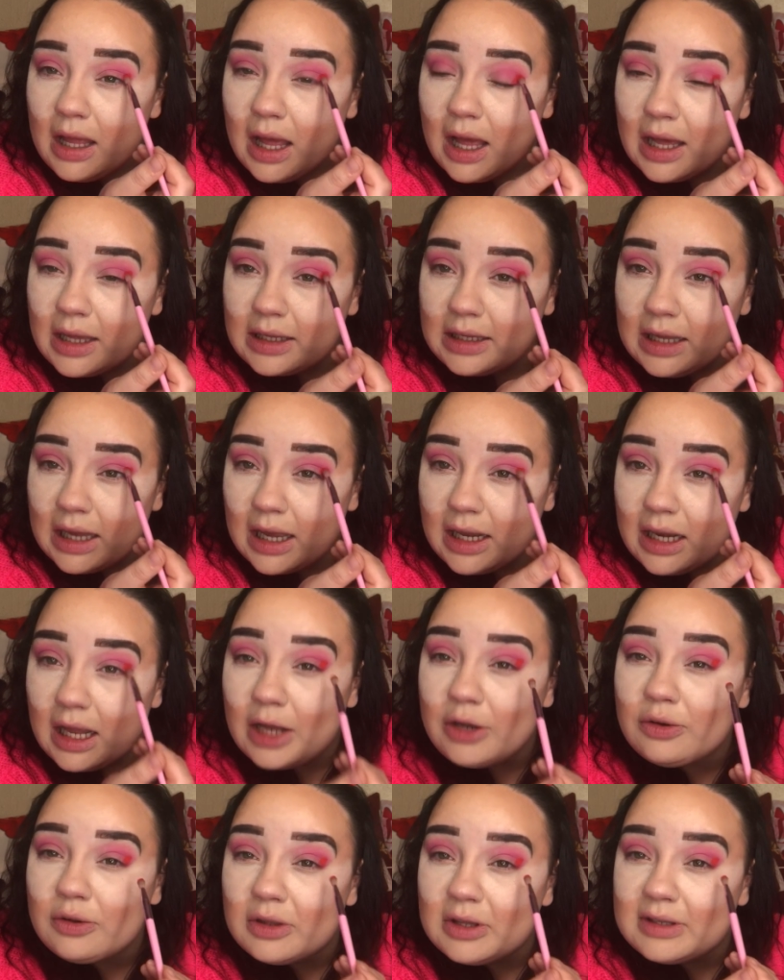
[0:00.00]
Again, I
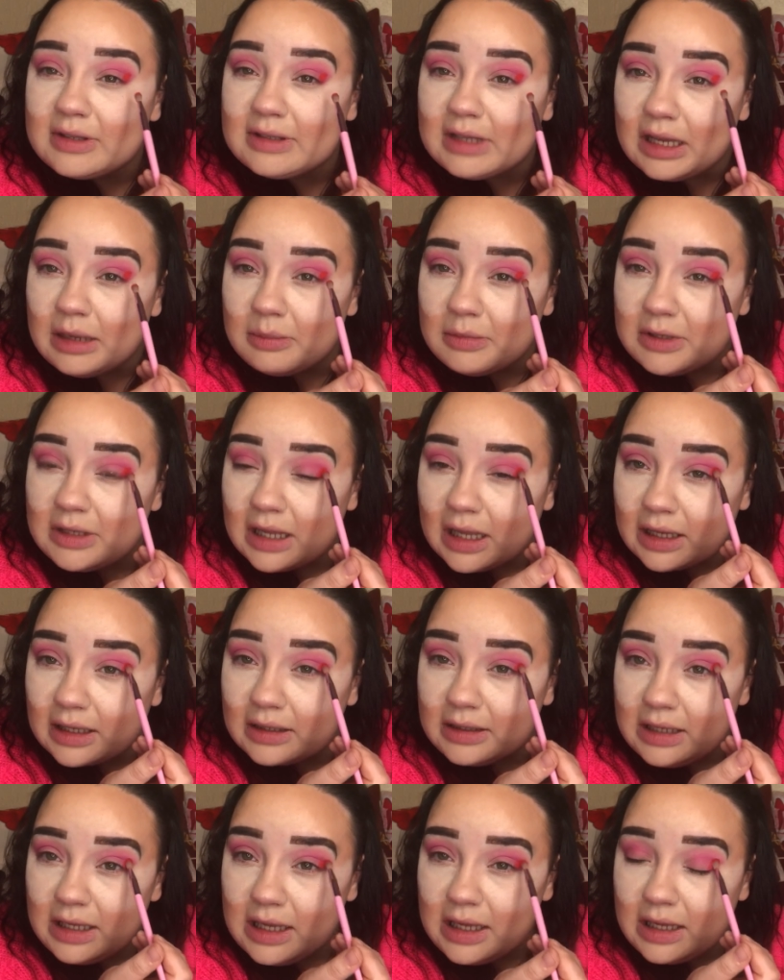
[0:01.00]
do the same
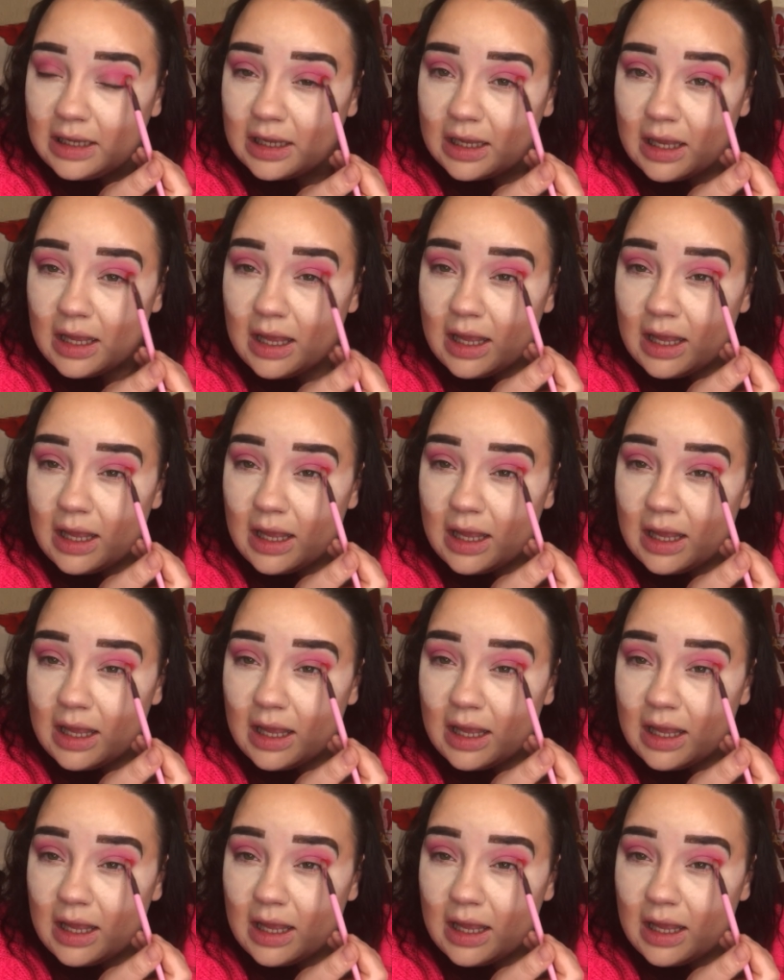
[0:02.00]
technique.